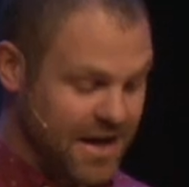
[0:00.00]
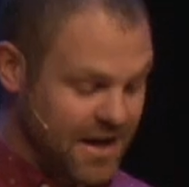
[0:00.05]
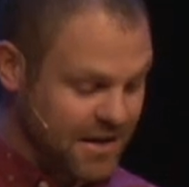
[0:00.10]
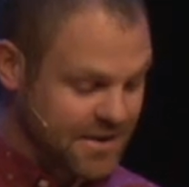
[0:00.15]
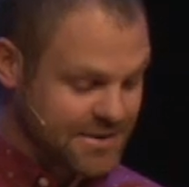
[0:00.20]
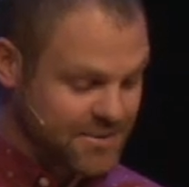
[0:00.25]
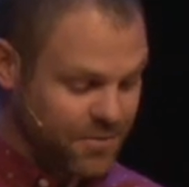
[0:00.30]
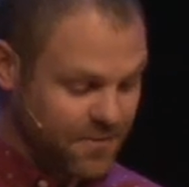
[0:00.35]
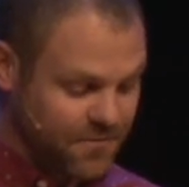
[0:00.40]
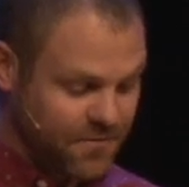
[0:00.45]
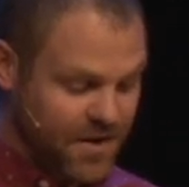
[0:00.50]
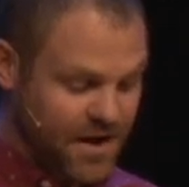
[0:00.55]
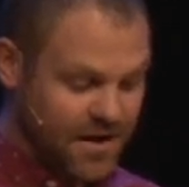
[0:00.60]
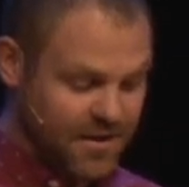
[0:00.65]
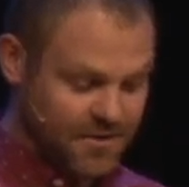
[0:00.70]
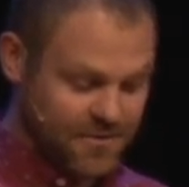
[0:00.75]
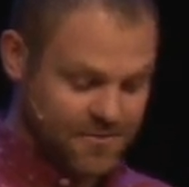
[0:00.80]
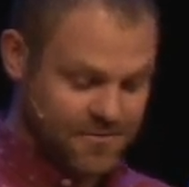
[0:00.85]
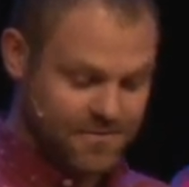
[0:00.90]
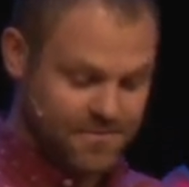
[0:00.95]
else will
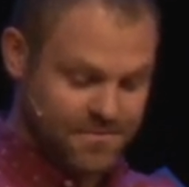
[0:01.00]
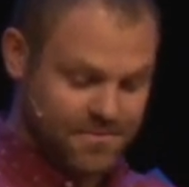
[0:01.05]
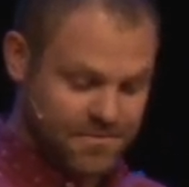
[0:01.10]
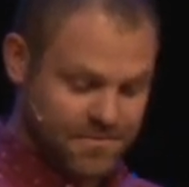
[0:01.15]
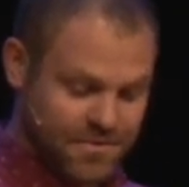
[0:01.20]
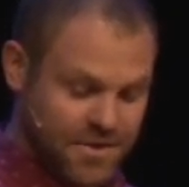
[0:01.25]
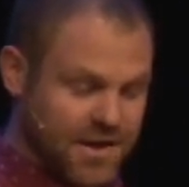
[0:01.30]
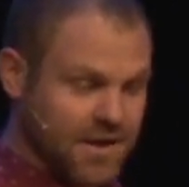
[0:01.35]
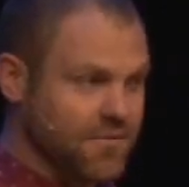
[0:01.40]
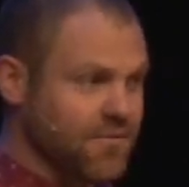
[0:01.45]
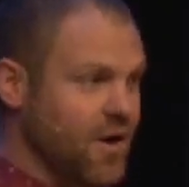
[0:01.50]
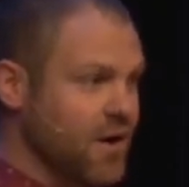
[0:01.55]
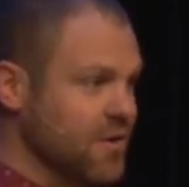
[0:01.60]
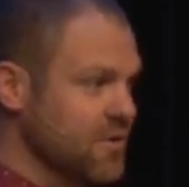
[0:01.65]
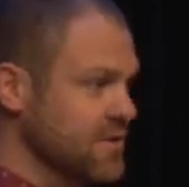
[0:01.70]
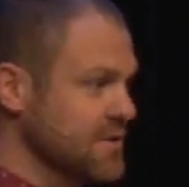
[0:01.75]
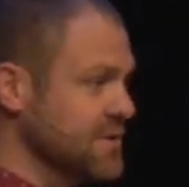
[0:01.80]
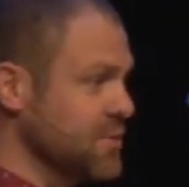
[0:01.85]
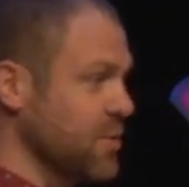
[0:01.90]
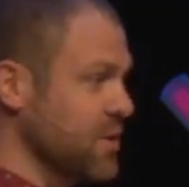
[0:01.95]
follow. Think of
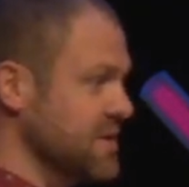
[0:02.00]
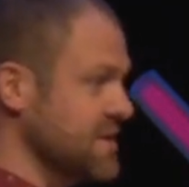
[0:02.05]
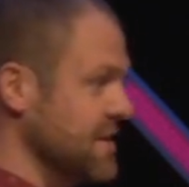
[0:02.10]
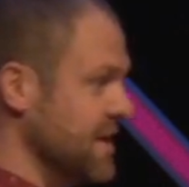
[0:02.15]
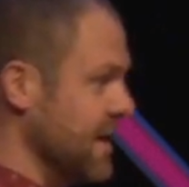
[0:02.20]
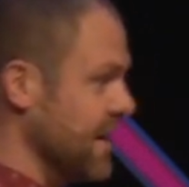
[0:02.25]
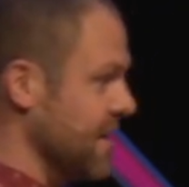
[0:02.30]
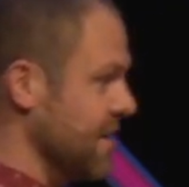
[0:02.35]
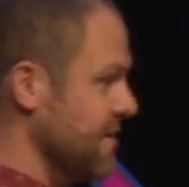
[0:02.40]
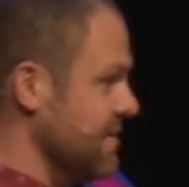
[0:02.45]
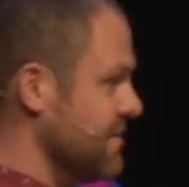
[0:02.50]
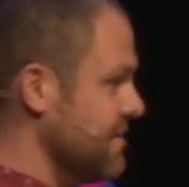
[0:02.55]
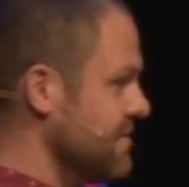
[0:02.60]
Arnold Schwarzenegger,